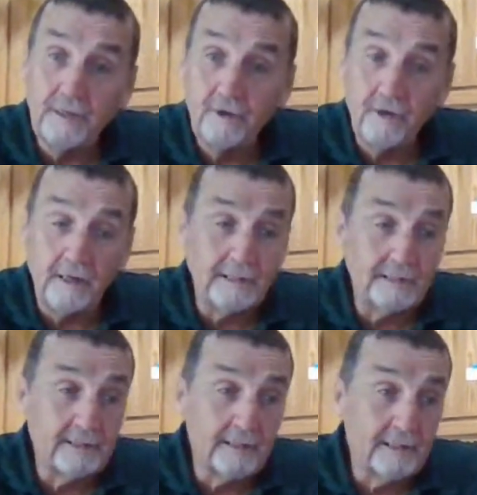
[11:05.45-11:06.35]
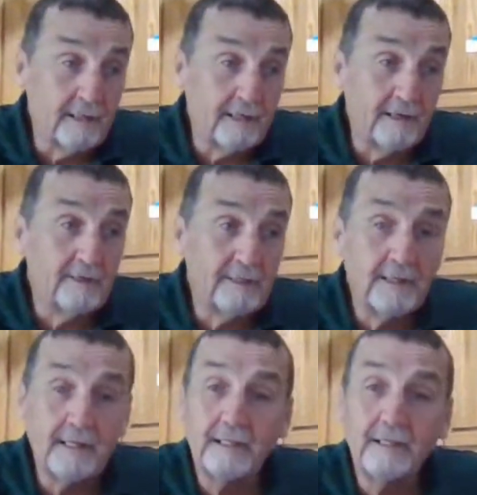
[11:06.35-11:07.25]
crazy,
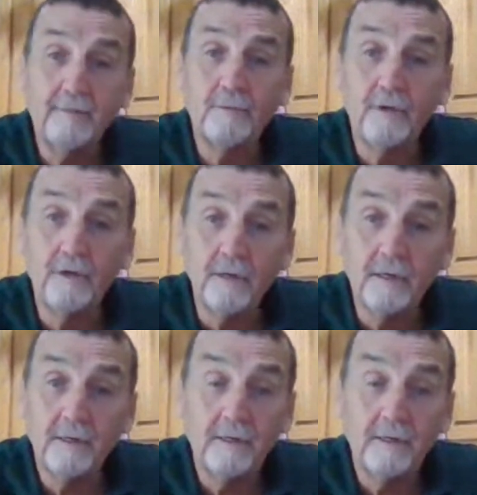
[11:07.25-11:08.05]
everything in the book.